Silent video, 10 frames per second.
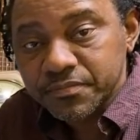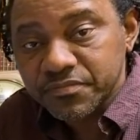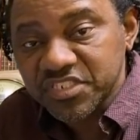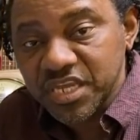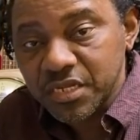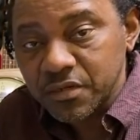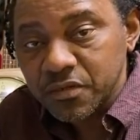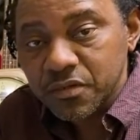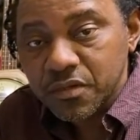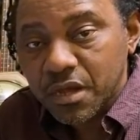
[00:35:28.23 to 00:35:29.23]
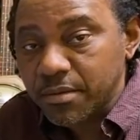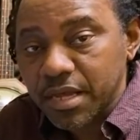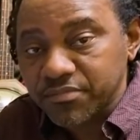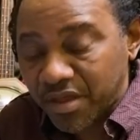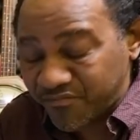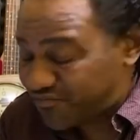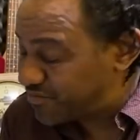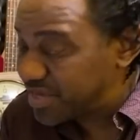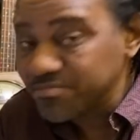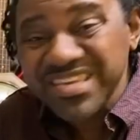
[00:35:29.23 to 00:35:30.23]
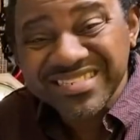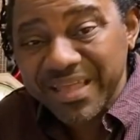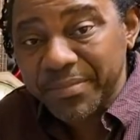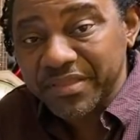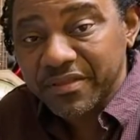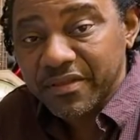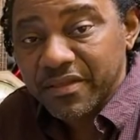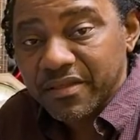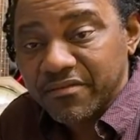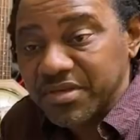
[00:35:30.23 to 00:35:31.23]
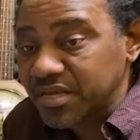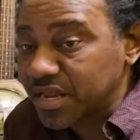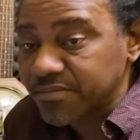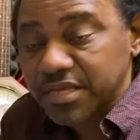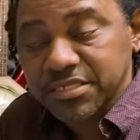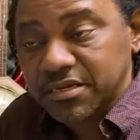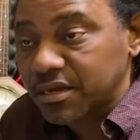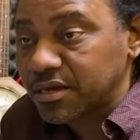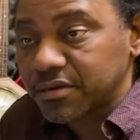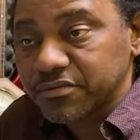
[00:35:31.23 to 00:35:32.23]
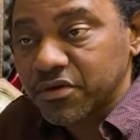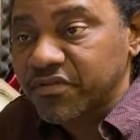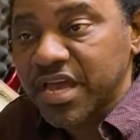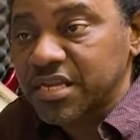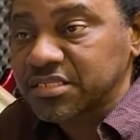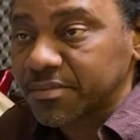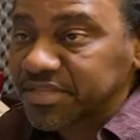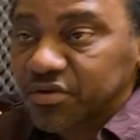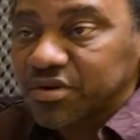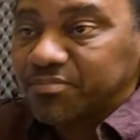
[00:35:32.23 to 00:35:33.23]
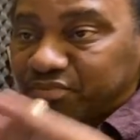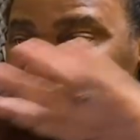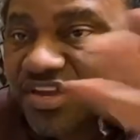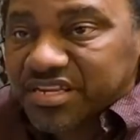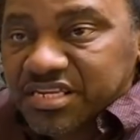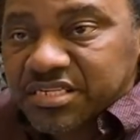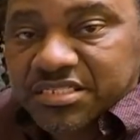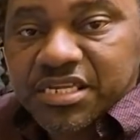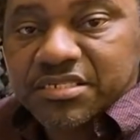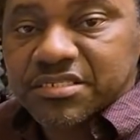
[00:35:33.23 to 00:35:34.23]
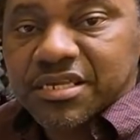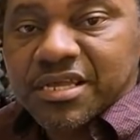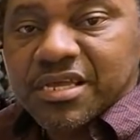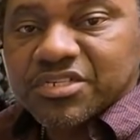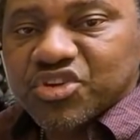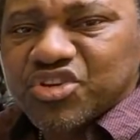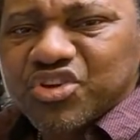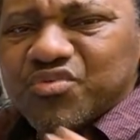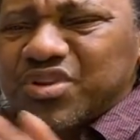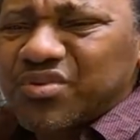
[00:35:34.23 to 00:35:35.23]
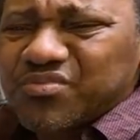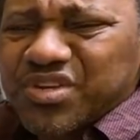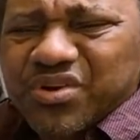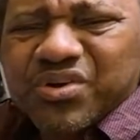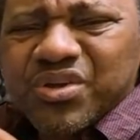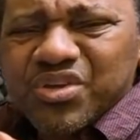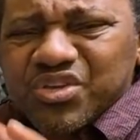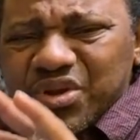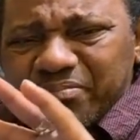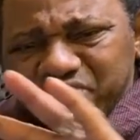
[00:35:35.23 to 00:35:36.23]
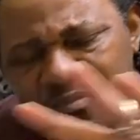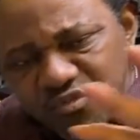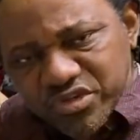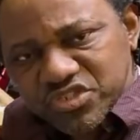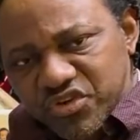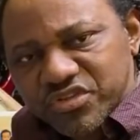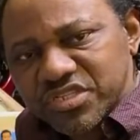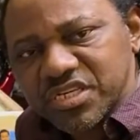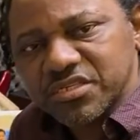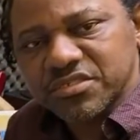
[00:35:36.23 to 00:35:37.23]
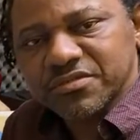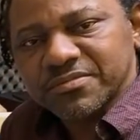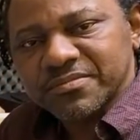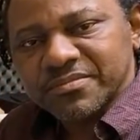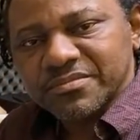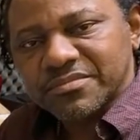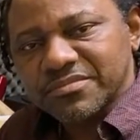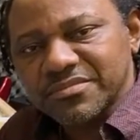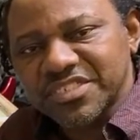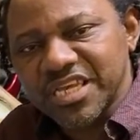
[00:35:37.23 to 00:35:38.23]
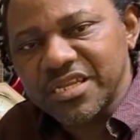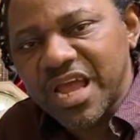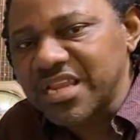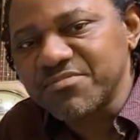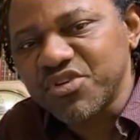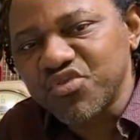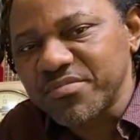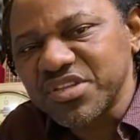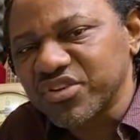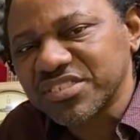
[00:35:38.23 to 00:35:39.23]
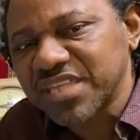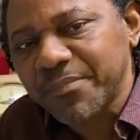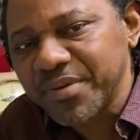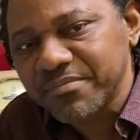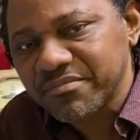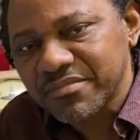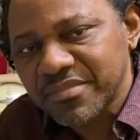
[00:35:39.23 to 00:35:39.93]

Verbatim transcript: See? And I, I, me, me stop it. Me hear that, me I say, no, no violence. I better want to prevent these things. So, you know, we know, we know, you know, promote certain things. See? And then, you know, me just stop him.